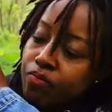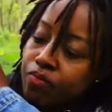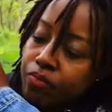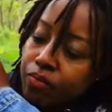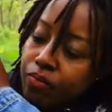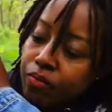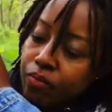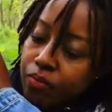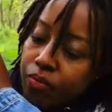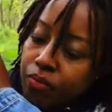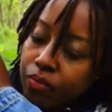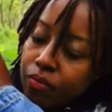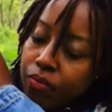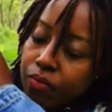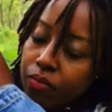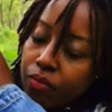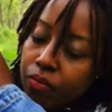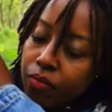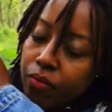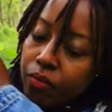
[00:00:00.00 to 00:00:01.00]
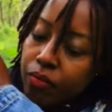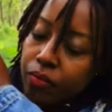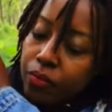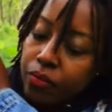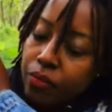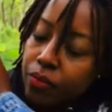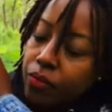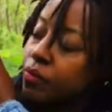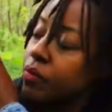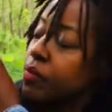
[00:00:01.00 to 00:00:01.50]

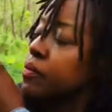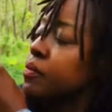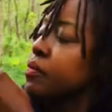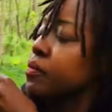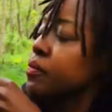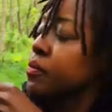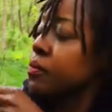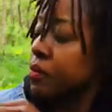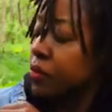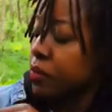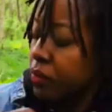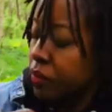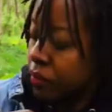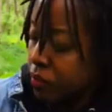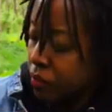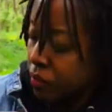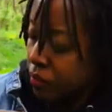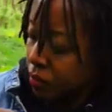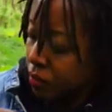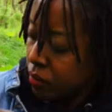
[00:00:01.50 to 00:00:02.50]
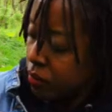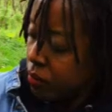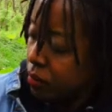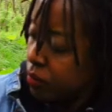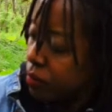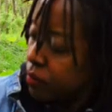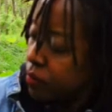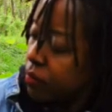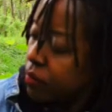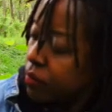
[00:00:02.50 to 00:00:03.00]

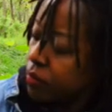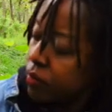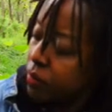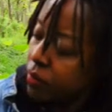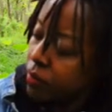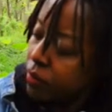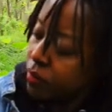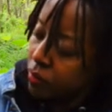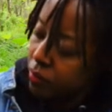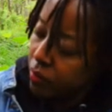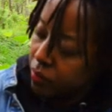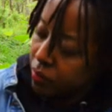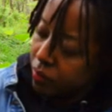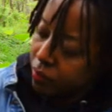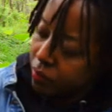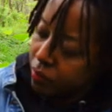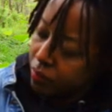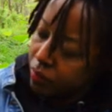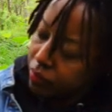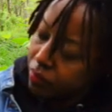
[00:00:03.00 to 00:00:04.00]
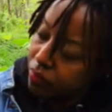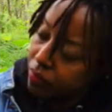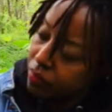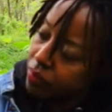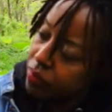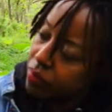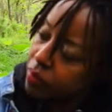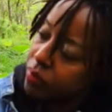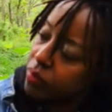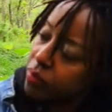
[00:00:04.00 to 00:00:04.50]

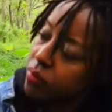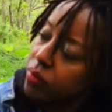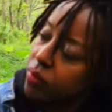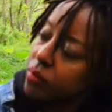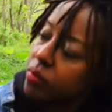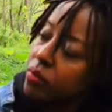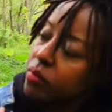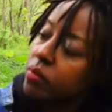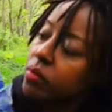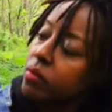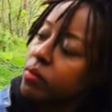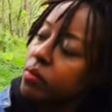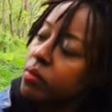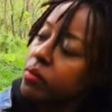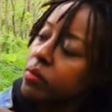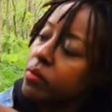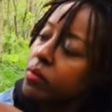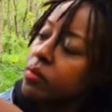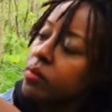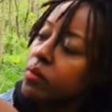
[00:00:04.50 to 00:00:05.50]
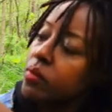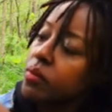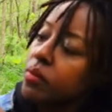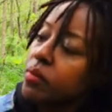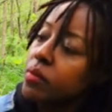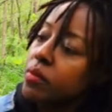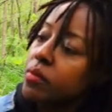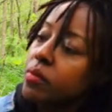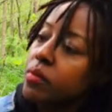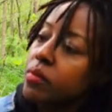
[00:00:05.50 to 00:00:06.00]

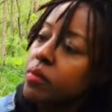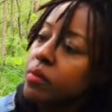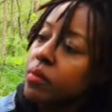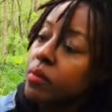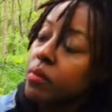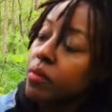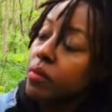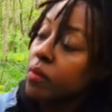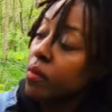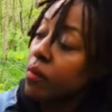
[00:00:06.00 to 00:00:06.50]
No one is speaking in this clip.